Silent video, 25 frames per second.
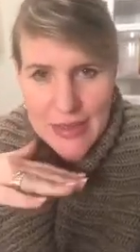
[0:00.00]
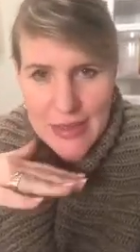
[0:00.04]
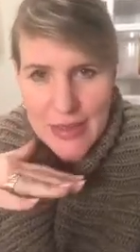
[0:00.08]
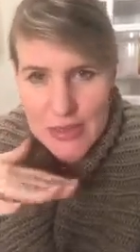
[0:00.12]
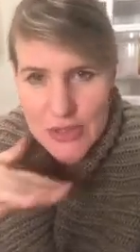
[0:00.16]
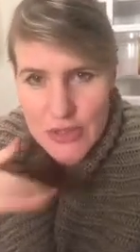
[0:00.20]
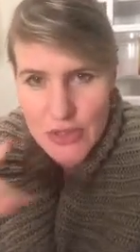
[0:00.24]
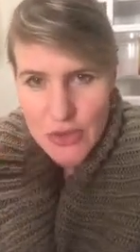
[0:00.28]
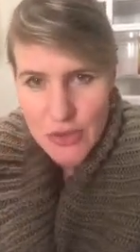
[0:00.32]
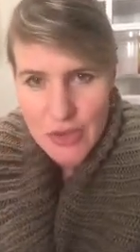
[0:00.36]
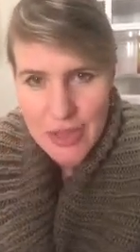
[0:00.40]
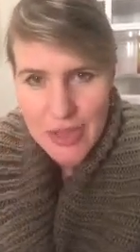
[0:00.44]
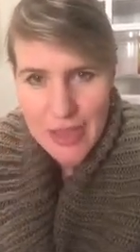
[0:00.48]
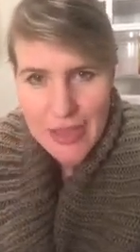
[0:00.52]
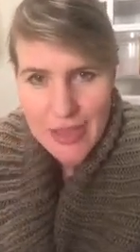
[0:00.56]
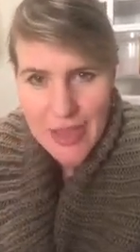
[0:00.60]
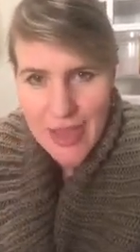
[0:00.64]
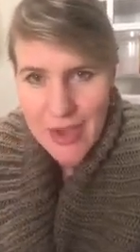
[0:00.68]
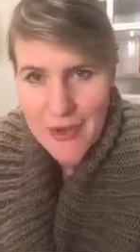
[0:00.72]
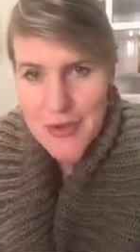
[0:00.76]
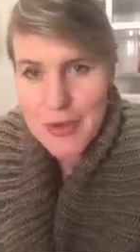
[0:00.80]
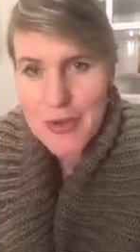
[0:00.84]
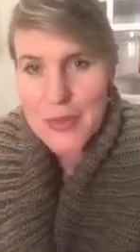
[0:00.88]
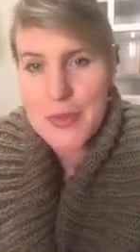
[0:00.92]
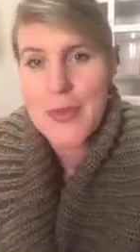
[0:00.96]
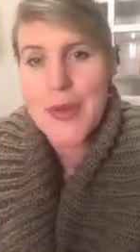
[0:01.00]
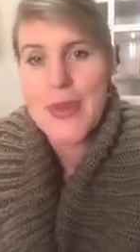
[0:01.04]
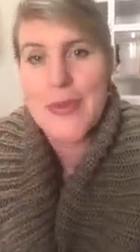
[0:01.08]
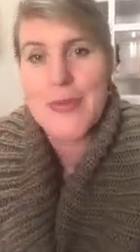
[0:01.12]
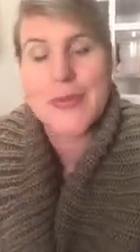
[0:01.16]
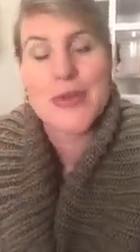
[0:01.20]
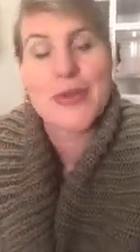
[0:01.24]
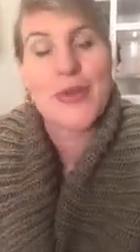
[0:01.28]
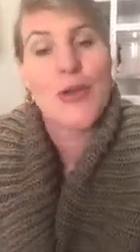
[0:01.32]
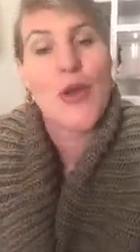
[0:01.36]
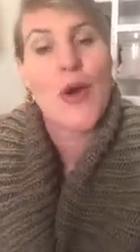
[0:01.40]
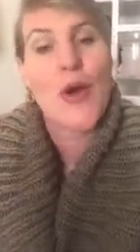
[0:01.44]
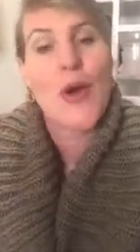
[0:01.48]
Don't get carried away with
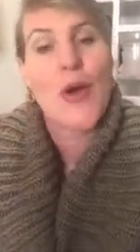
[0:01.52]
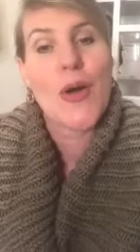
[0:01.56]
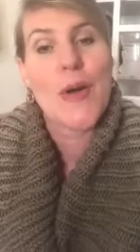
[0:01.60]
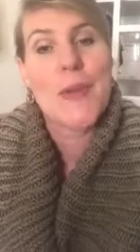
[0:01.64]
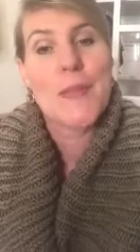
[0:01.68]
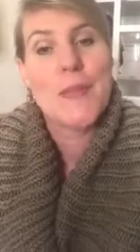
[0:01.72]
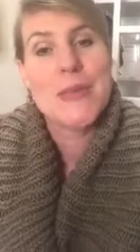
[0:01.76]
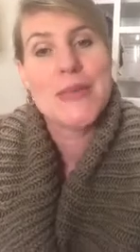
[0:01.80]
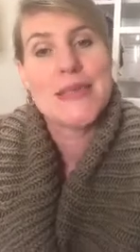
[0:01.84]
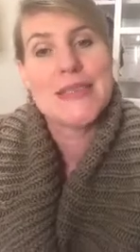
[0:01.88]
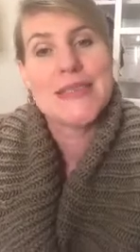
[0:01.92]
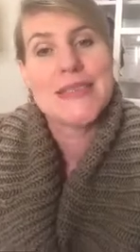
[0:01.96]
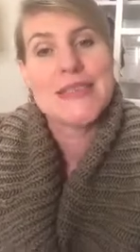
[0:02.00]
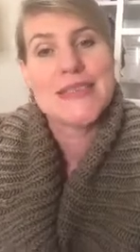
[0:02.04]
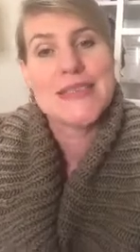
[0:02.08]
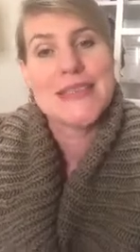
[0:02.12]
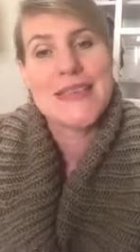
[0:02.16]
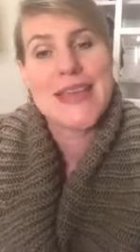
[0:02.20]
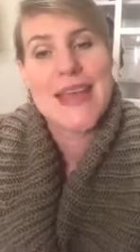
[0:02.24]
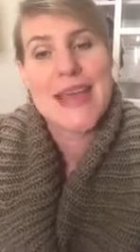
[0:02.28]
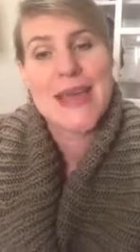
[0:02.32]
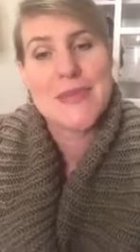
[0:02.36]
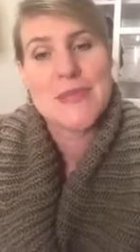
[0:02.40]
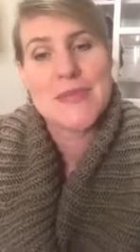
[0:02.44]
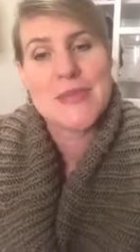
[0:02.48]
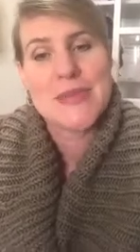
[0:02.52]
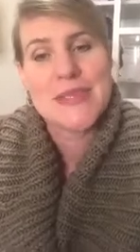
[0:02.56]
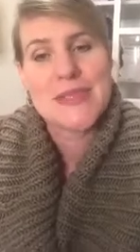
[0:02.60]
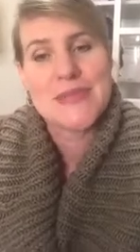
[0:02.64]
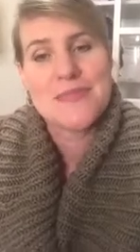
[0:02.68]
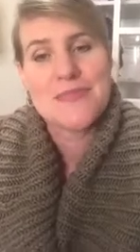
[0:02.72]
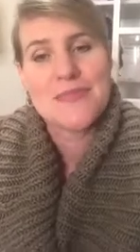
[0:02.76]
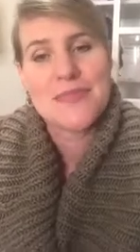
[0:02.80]
long business names.